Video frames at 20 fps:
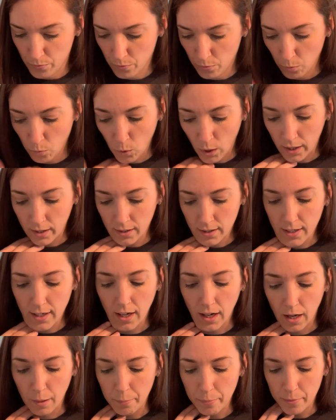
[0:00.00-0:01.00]
1
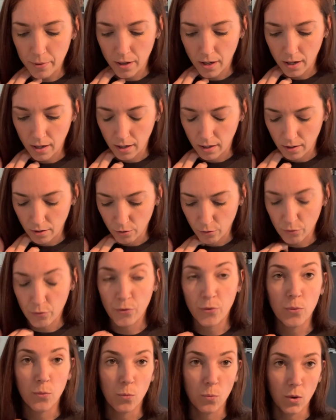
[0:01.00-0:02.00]
cup of
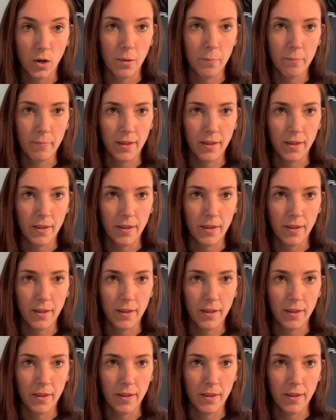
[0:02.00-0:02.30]
warm